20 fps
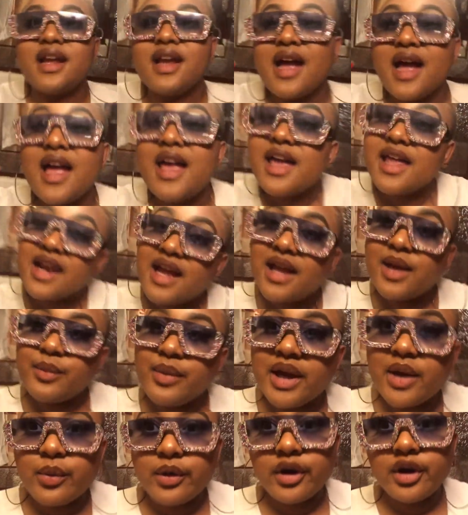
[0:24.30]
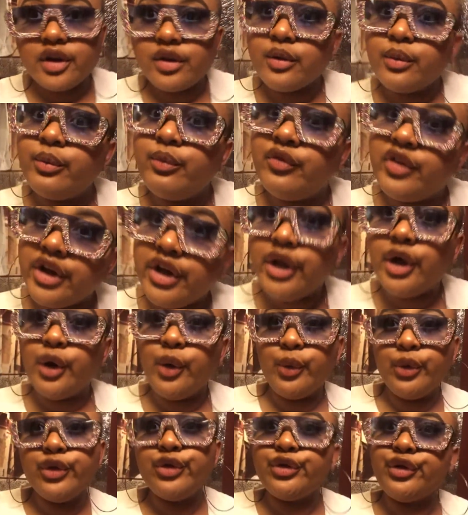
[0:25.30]
Kai, and I am back with another video.
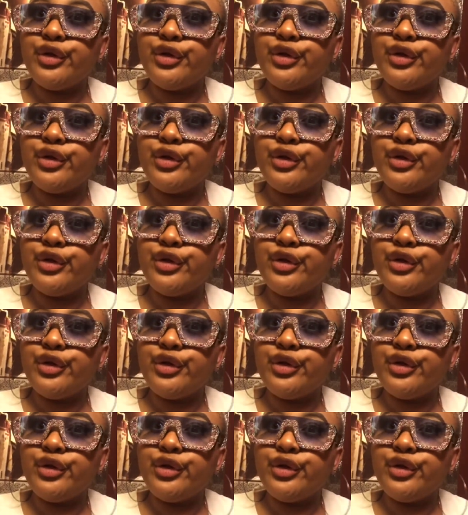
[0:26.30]
What's